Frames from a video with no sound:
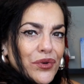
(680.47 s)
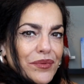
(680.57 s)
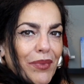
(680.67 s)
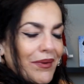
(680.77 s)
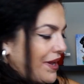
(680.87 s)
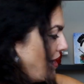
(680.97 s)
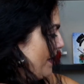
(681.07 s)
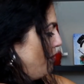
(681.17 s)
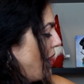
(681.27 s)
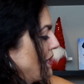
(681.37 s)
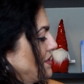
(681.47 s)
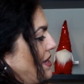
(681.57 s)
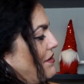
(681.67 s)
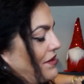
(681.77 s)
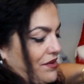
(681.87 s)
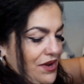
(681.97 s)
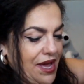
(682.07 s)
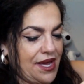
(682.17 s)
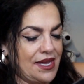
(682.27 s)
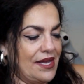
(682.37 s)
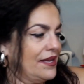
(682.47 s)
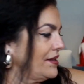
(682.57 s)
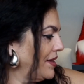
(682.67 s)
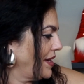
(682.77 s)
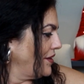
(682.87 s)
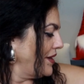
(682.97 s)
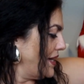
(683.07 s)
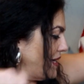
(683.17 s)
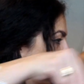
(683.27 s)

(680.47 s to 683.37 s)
coach box out, okay? Here it